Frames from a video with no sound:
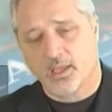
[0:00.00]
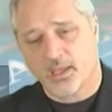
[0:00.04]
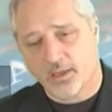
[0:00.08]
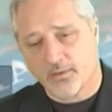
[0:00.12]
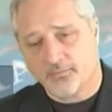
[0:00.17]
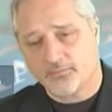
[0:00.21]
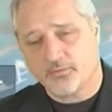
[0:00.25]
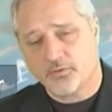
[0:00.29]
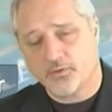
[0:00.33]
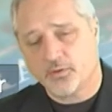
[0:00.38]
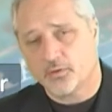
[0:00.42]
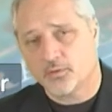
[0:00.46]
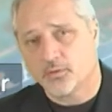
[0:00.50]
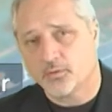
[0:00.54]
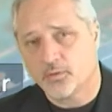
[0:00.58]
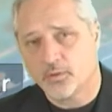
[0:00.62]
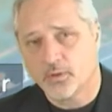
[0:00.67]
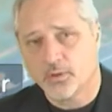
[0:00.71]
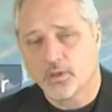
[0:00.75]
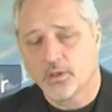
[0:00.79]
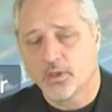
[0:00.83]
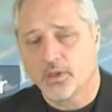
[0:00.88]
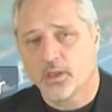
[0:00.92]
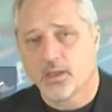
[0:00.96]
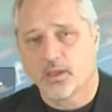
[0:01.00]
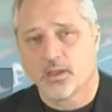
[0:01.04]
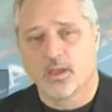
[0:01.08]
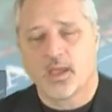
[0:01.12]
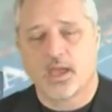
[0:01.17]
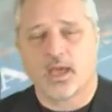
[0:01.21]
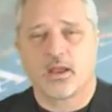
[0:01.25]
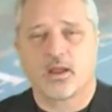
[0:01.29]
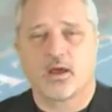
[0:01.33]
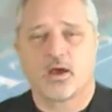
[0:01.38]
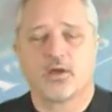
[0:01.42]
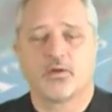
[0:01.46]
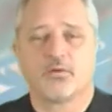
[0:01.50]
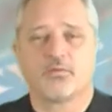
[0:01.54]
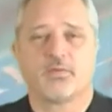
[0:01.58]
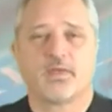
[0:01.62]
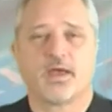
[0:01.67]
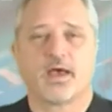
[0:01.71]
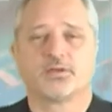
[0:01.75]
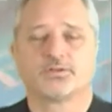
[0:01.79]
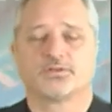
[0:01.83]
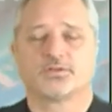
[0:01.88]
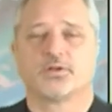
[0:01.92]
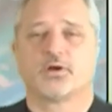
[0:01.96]
If you had a
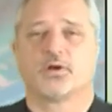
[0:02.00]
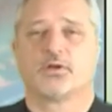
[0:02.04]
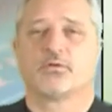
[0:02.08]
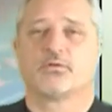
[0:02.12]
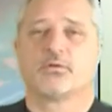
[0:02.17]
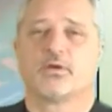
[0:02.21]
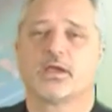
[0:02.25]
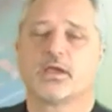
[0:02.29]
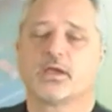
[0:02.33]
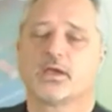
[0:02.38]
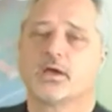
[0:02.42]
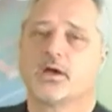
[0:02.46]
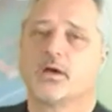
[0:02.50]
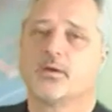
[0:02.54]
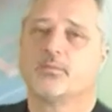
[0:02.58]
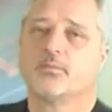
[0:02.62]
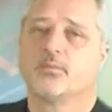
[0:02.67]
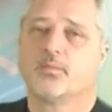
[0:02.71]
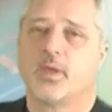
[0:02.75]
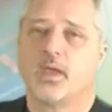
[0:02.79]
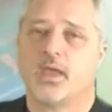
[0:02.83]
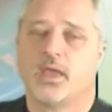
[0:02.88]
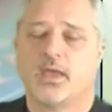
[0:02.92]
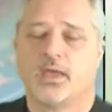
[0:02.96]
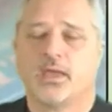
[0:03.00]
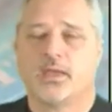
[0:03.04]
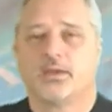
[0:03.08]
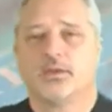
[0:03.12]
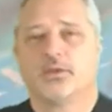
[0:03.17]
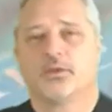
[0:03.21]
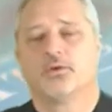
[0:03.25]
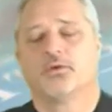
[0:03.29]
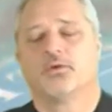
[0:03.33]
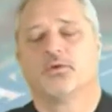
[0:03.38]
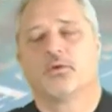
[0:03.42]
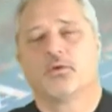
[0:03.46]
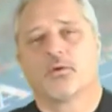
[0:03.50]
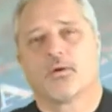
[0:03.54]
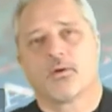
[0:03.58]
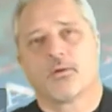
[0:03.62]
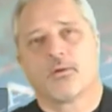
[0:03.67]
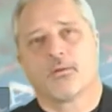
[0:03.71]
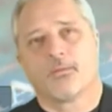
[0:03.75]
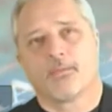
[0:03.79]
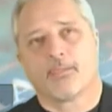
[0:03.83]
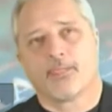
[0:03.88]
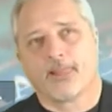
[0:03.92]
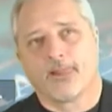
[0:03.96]
$100,000 income and
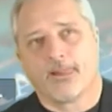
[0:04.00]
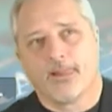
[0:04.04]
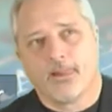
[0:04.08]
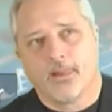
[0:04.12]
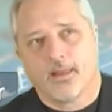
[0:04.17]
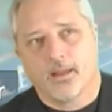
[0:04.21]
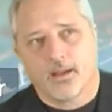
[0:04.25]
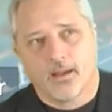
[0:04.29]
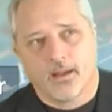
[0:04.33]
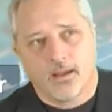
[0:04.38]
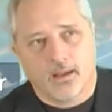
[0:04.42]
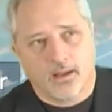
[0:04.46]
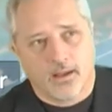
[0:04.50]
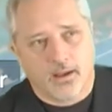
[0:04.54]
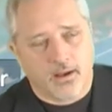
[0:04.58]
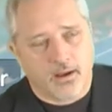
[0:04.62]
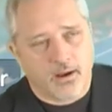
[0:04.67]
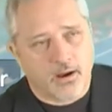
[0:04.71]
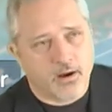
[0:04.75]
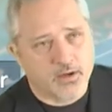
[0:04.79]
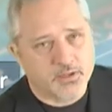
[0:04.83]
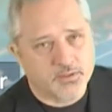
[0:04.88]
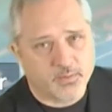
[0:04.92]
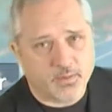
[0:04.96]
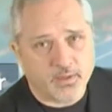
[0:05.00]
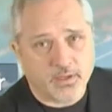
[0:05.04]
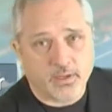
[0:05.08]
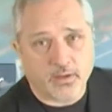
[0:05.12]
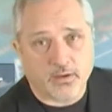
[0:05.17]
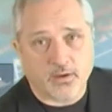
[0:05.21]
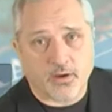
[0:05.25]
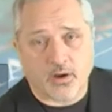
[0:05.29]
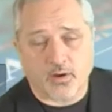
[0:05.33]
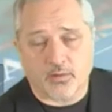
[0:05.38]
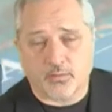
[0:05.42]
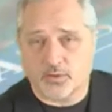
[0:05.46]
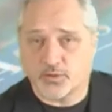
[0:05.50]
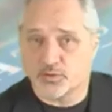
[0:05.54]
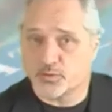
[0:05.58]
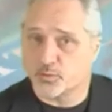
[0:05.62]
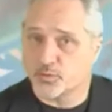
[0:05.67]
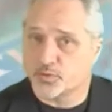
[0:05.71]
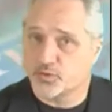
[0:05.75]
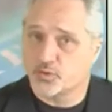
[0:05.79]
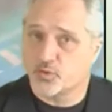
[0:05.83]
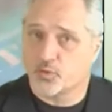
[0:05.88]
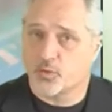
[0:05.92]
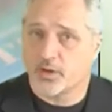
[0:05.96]
your RSP
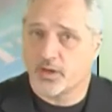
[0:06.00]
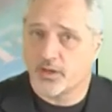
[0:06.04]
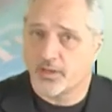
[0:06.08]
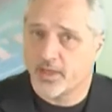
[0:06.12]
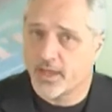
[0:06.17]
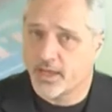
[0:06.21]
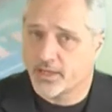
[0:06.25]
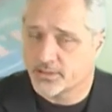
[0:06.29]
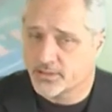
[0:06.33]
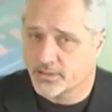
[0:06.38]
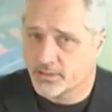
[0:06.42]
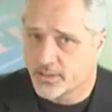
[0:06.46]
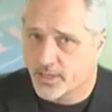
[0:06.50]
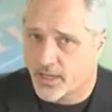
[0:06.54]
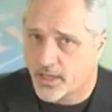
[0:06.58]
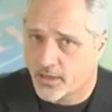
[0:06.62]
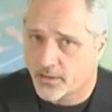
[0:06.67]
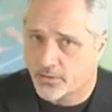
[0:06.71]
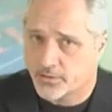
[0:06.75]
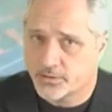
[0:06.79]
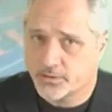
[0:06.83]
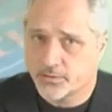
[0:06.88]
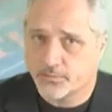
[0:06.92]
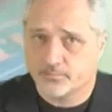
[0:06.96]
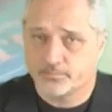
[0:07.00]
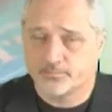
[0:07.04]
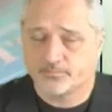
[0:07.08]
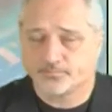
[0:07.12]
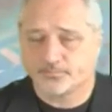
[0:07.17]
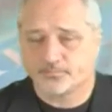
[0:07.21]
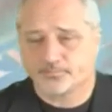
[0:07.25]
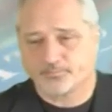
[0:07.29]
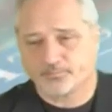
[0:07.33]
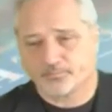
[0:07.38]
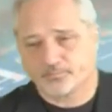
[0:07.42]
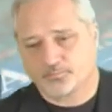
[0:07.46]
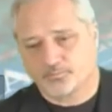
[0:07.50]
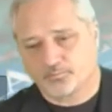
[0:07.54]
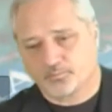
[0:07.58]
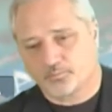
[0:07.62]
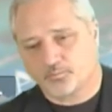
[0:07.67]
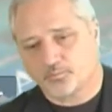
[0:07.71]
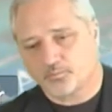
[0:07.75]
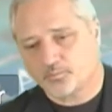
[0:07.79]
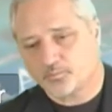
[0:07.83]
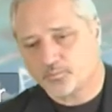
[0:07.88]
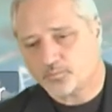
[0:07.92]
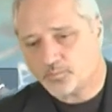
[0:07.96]
contribution was $20,000,
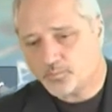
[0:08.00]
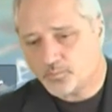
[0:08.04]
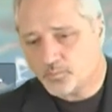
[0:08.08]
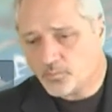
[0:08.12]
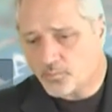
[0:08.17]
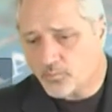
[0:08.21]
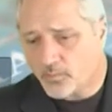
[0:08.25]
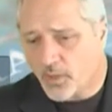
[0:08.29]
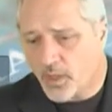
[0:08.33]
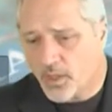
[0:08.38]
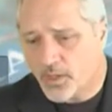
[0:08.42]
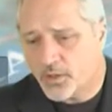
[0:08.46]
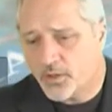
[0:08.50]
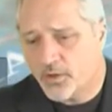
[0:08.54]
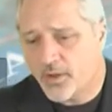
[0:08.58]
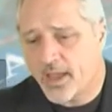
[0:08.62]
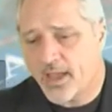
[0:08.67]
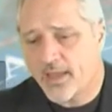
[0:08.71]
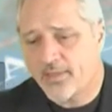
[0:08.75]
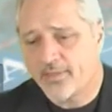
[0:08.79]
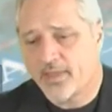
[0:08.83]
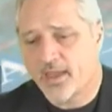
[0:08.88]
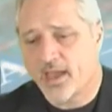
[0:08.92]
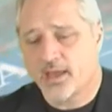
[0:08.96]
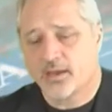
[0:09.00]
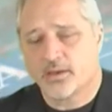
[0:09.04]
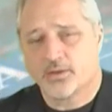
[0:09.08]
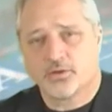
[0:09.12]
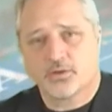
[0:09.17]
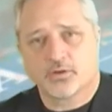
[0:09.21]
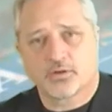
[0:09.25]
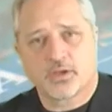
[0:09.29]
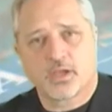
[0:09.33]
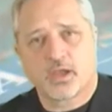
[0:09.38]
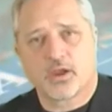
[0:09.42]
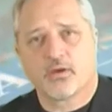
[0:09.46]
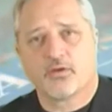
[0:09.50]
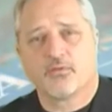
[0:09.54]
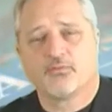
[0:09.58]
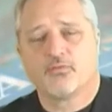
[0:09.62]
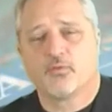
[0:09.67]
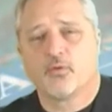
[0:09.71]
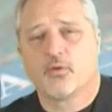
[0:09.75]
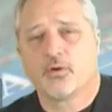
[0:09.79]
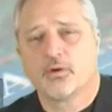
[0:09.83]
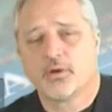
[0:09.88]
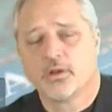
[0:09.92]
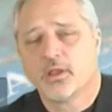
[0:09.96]
and you had that in your carry
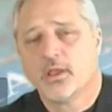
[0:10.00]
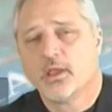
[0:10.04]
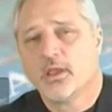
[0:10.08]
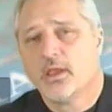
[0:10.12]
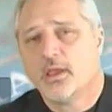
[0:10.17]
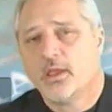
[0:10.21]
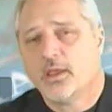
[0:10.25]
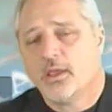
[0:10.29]
forward,